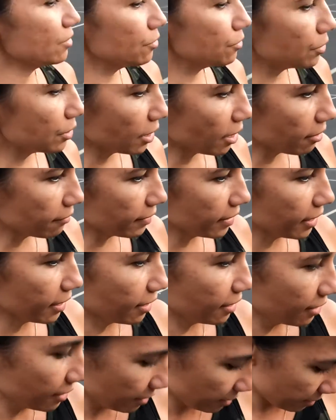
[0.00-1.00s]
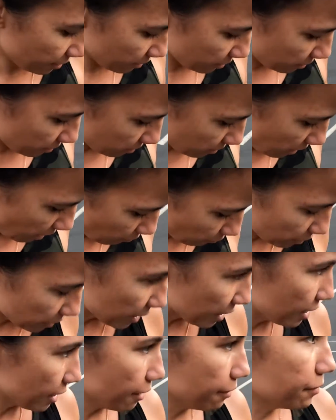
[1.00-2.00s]
Do love it. I
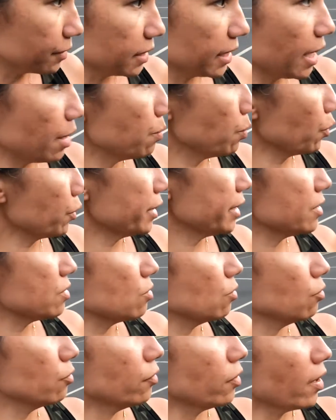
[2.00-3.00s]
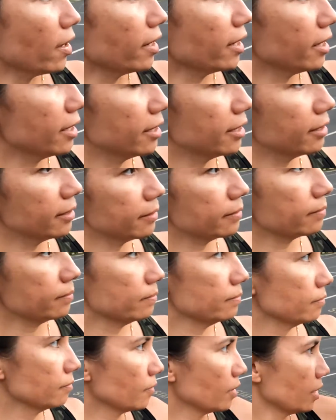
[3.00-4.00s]
really love skateboarding so far.
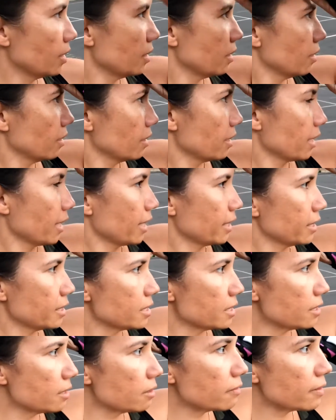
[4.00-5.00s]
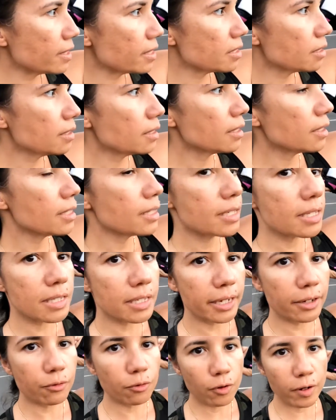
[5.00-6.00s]
And it's interesting
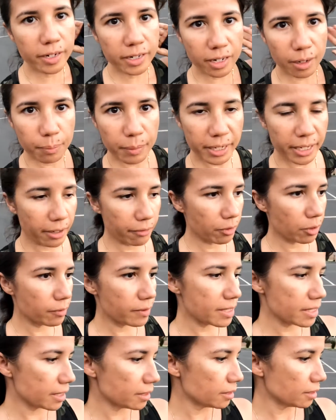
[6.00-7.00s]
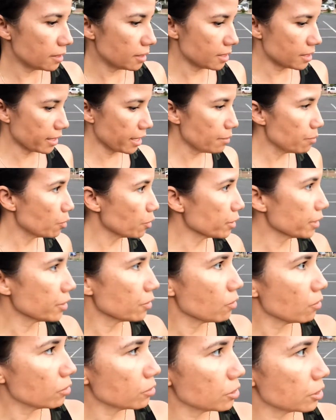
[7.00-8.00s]
because, like, growing up, I never was into the
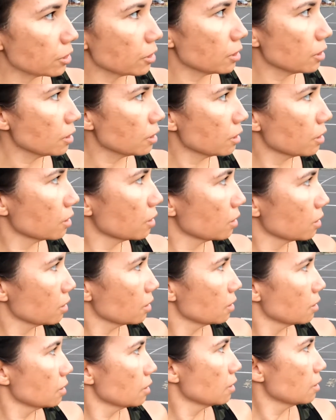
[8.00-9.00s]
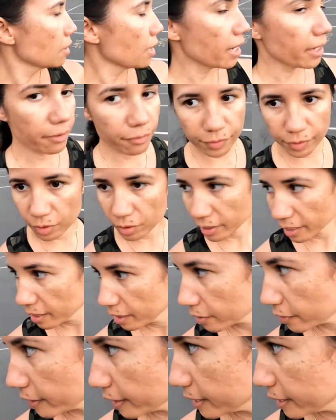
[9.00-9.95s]
skateboarding culture. And I feel kind of